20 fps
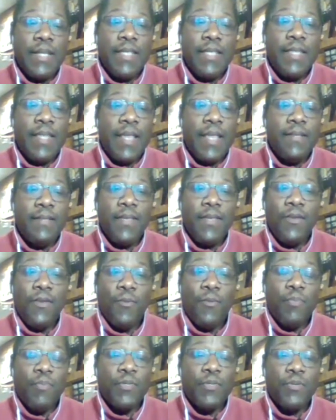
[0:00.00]

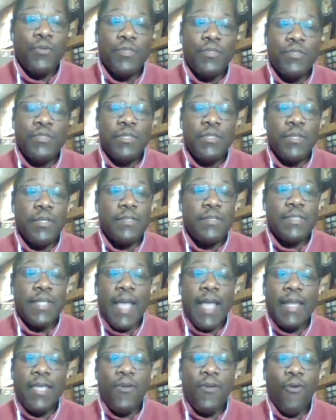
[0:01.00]
that, produced
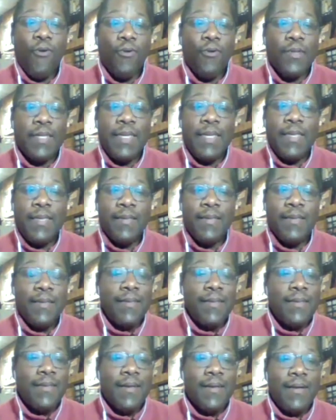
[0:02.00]
Danny Hurley.
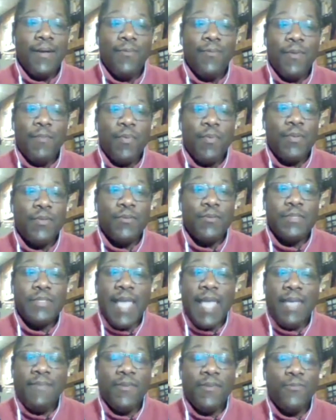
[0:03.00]
We produced
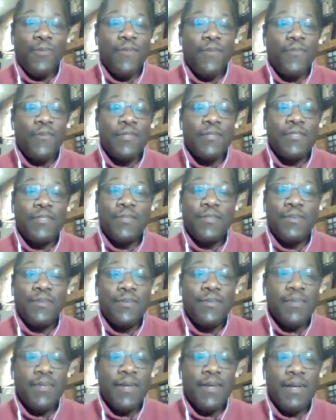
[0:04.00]
David Rivers,
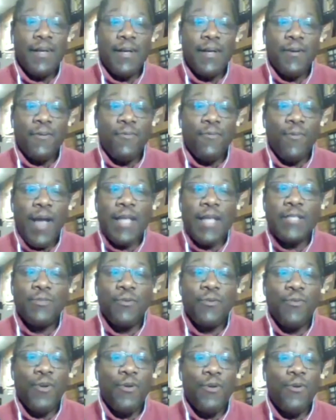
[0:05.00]

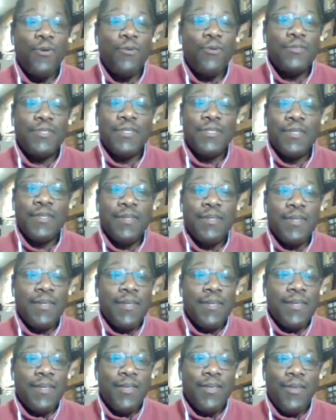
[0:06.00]
Roderick Rhodes,
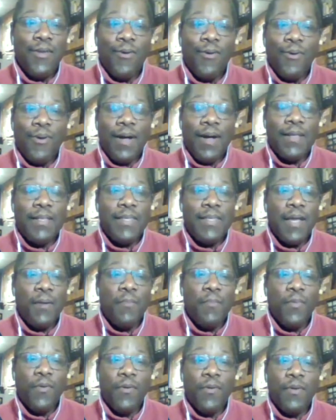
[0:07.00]
a
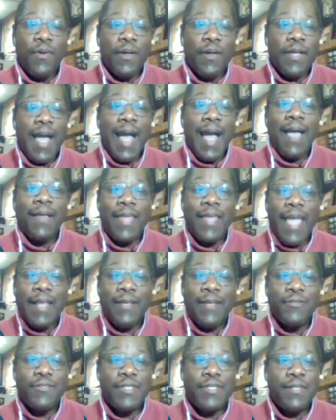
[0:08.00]
number, Kyle
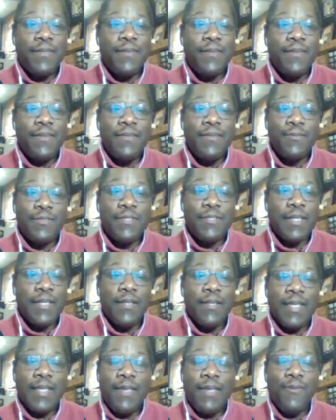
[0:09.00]
Anderson, who's in the
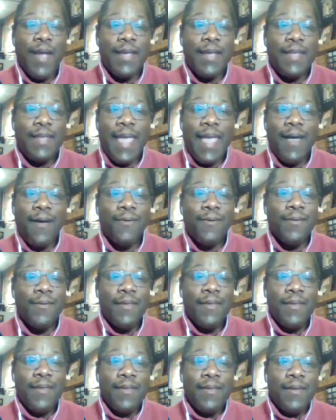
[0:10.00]
league right now.
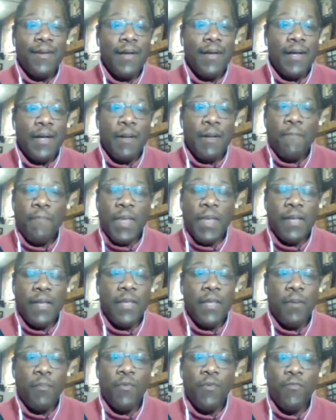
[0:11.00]
A
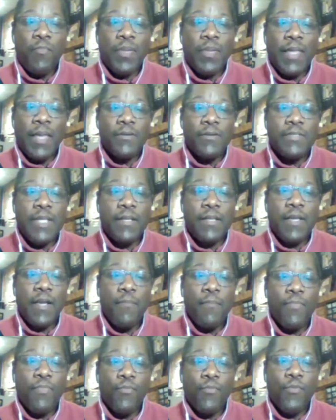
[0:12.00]
number of players had
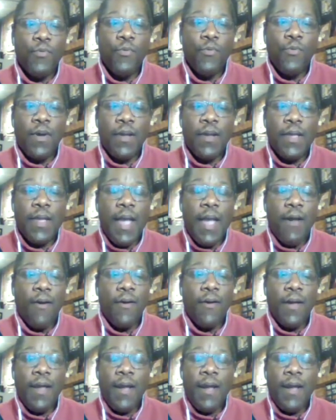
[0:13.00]
come through our